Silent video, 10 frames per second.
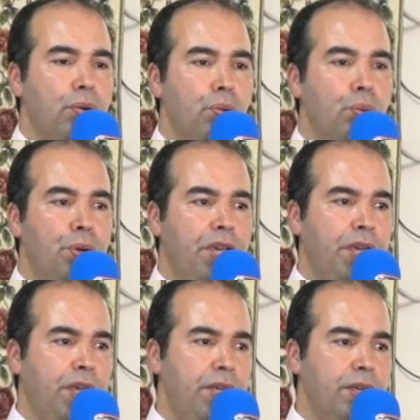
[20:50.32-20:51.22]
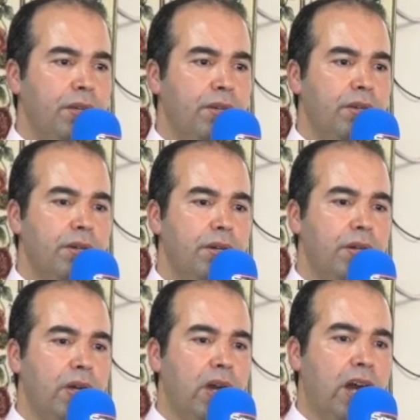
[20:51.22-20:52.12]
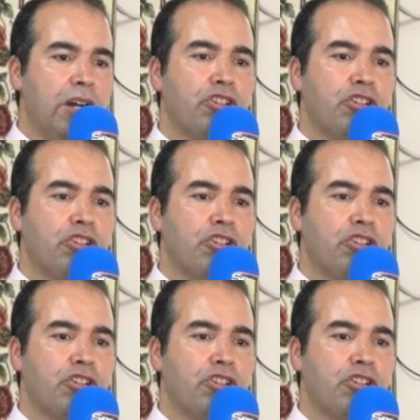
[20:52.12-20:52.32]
we are